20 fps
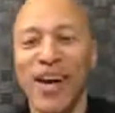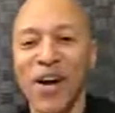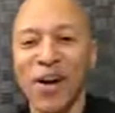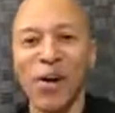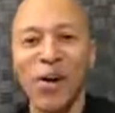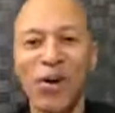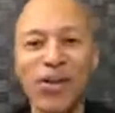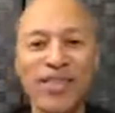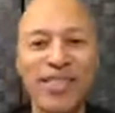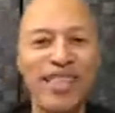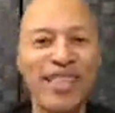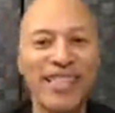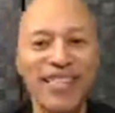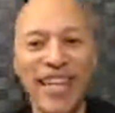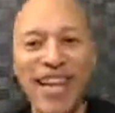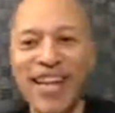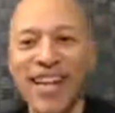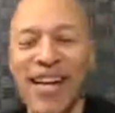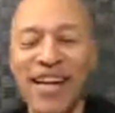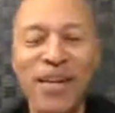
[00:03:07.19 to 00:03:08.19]
Oh,
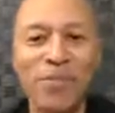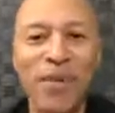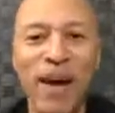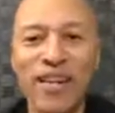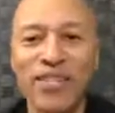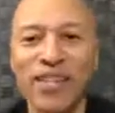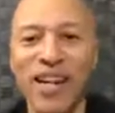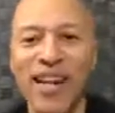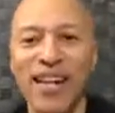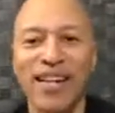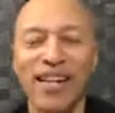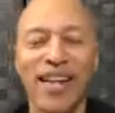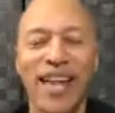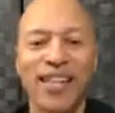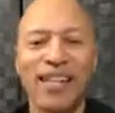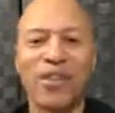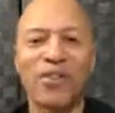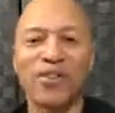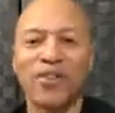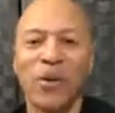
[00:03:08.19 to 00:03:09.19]
CJ and Honey Badger, they look
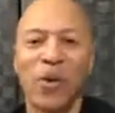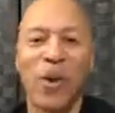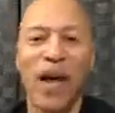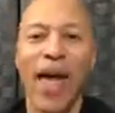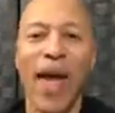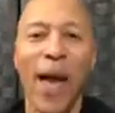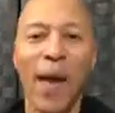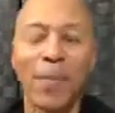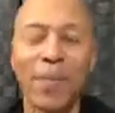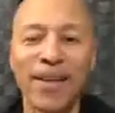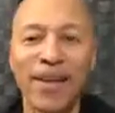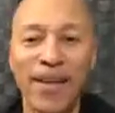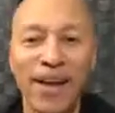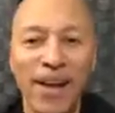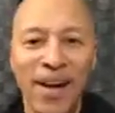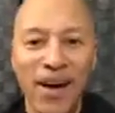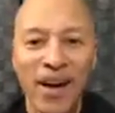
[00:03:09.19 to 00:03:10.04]
like they're so happy.